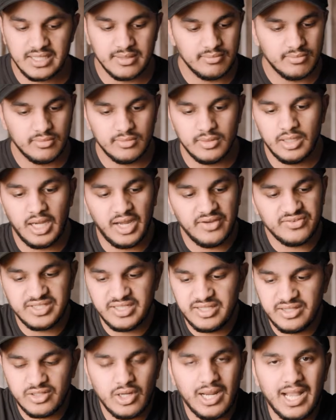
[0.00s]

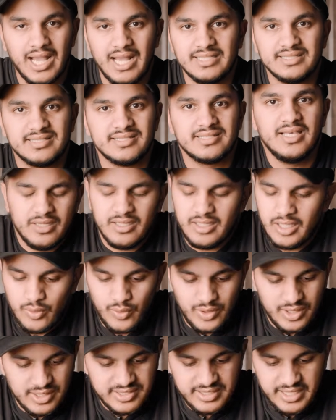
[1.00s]
their ads, I
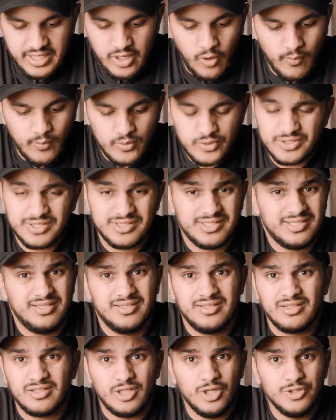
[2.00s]
want to say almost
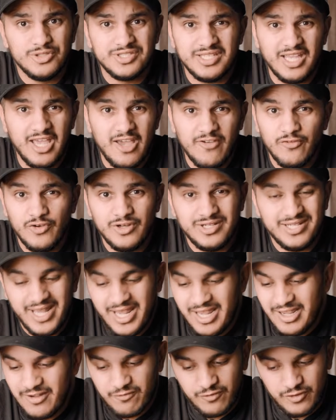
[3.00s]
close to every
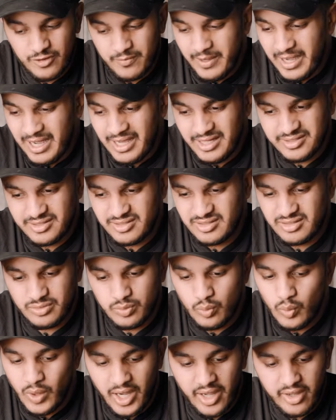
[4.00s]
day for the past
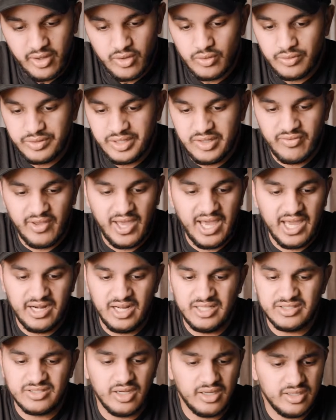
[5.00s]
while. They've had
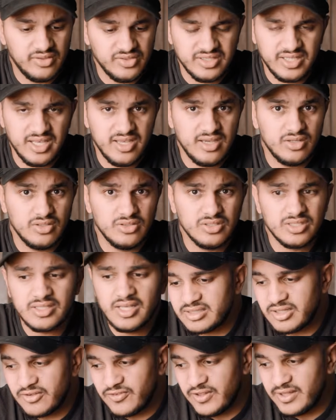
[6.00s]
a ton of sales,
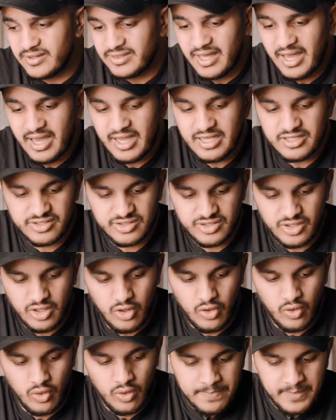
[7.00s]
stuff like that.
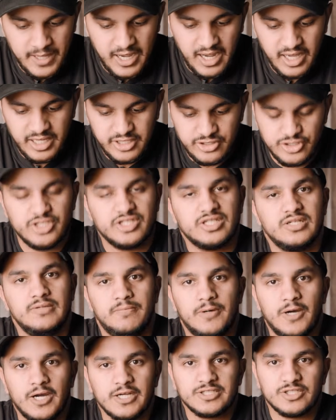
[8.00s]
So I just
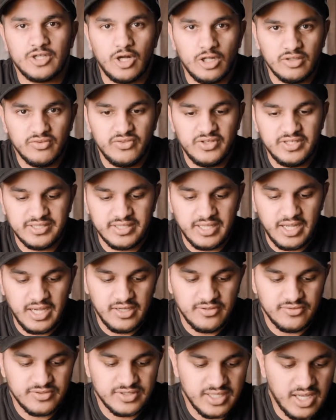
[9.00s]
unboxed all of these
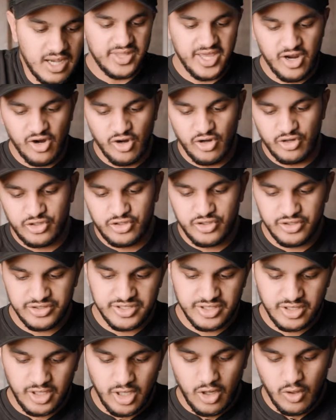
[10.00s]
knives. They are good
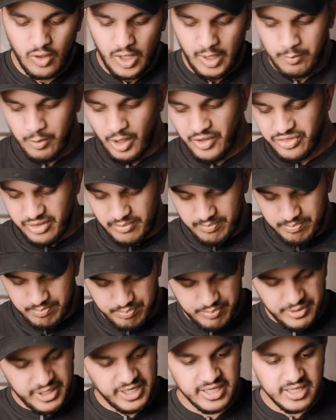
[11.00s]
to go. I brought the
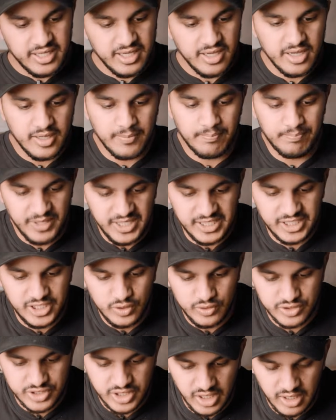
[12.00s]
big,
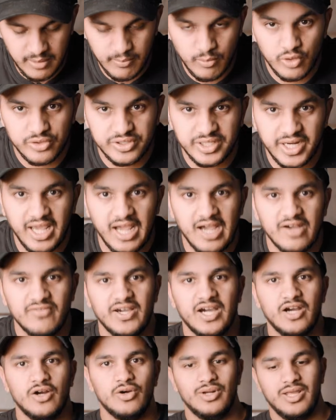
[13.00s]
huge cutting board that I have
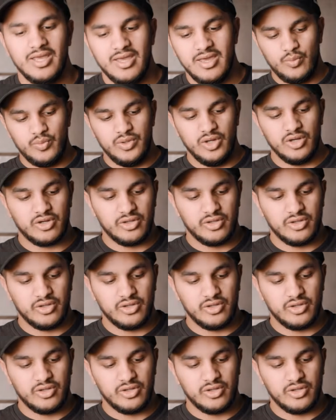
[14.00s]
out, and we are